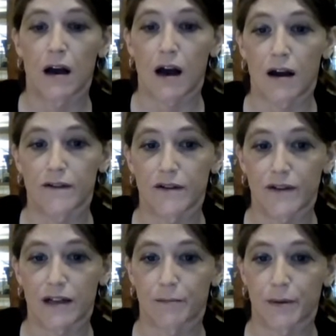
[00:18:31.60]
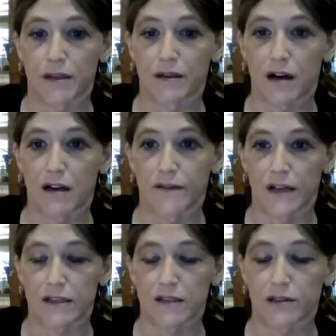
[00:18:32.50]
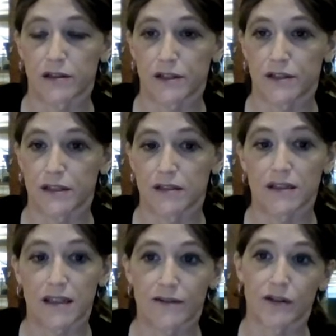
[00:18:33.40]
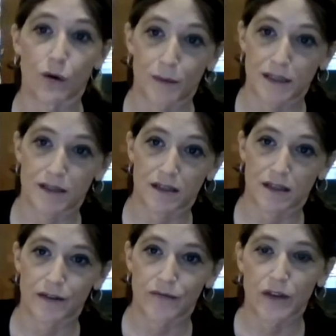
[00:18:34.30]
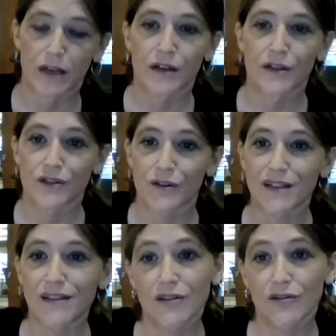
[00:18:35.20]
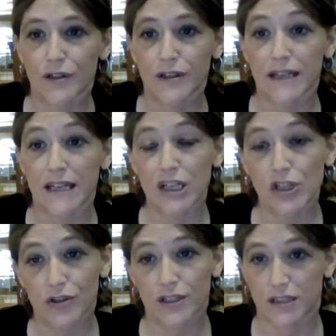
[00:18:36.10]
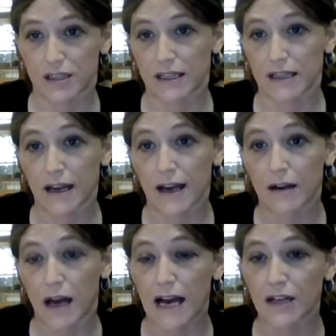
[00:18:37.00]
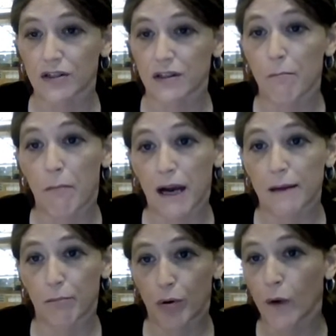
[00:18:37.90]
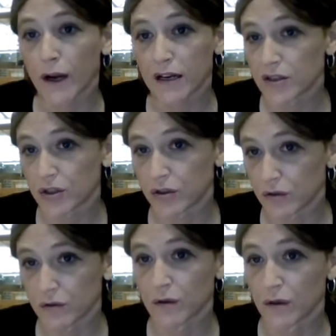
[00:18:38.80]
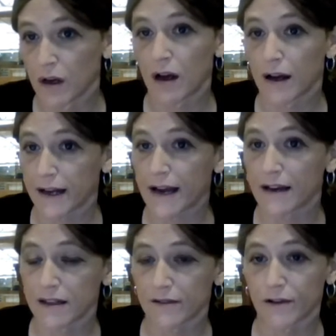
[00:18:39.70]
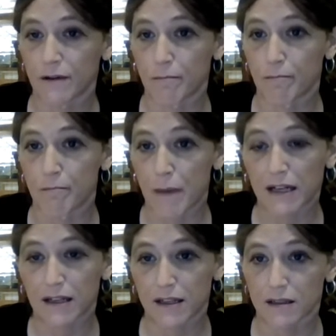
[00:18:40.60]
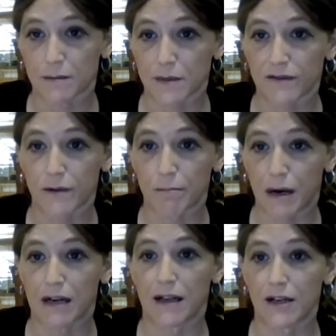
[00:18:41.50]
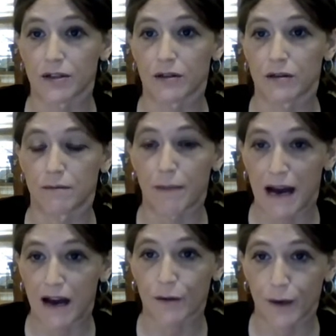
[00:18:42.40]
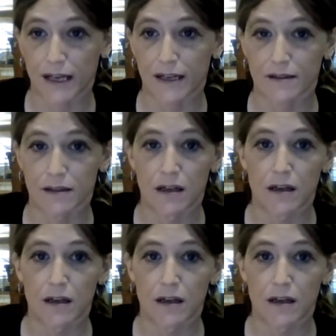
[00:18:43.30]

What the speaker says: of developing cardiovascular disease given obesity. So this is really interesting and actually might point to, again, different mechanisms, different biological pathways